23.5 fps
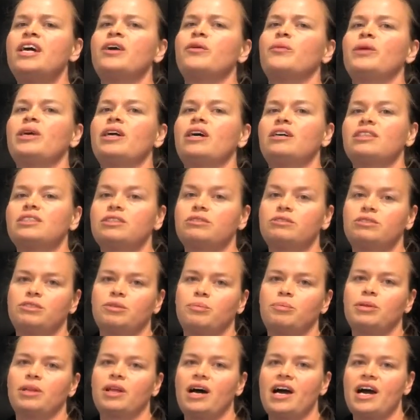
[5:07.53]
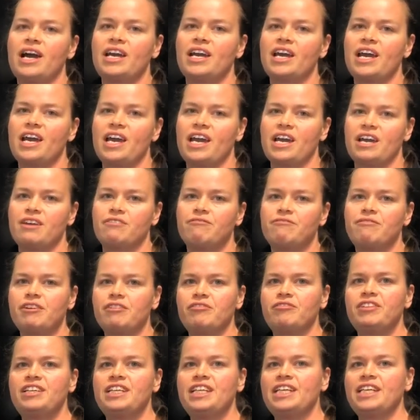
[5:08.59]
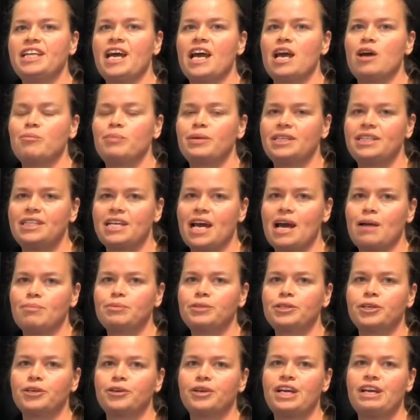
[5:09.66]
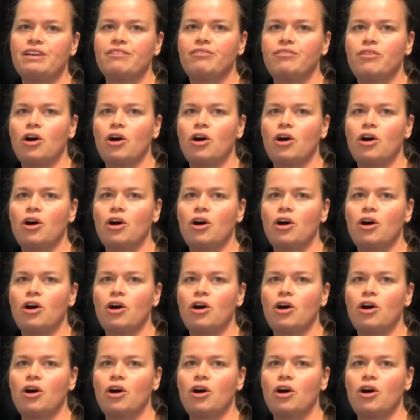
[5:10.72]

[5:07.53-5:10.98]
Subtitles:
We also supply a 15 amp adapter if